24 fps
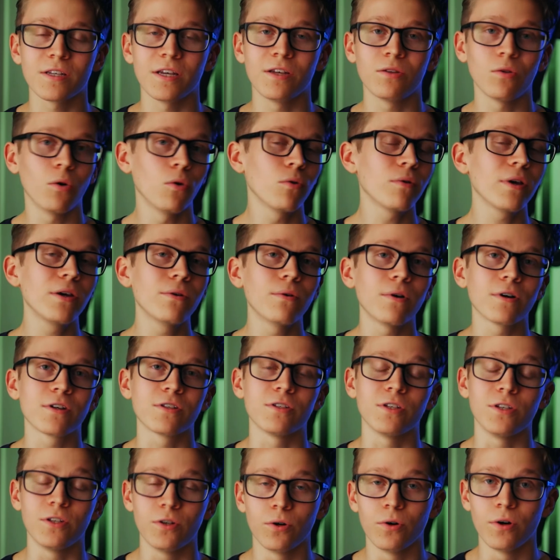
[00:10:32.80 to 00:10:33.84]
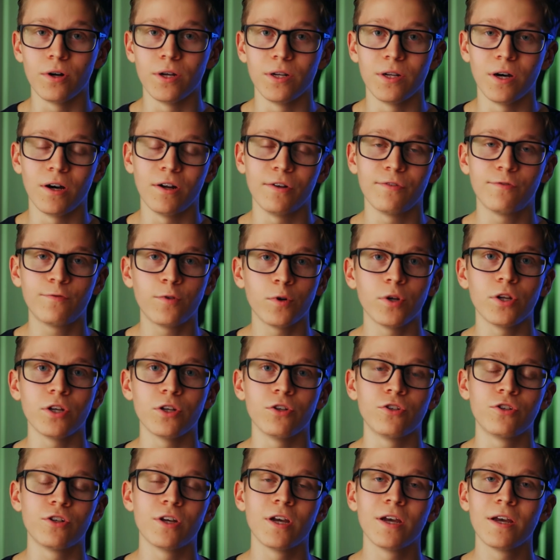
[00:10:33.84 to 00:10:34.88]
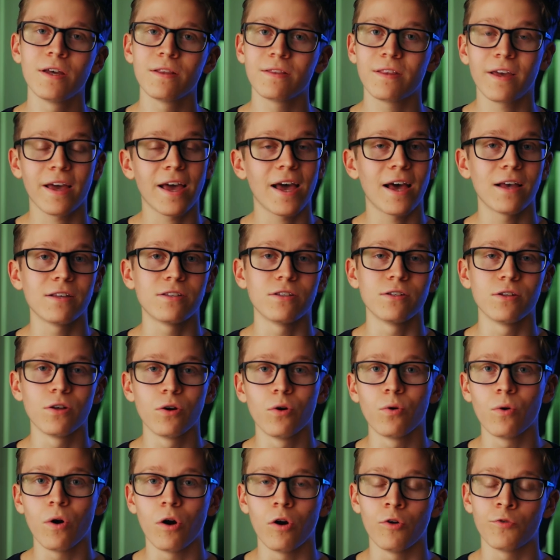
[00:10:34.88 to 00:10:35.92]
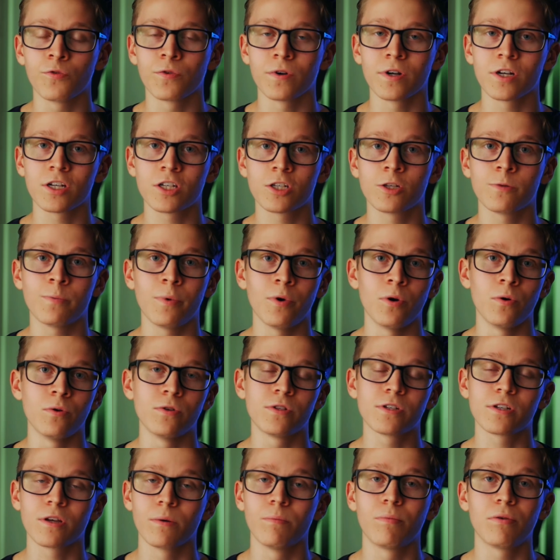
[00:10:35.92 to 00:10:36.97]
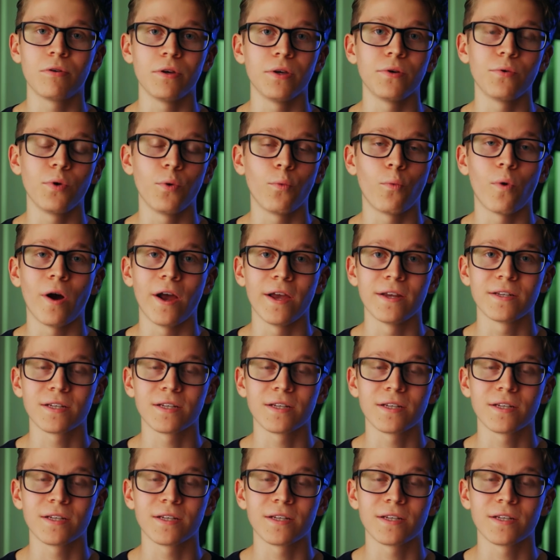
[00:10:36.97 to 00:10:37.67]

and only looks good on footage that has no overexposed completely white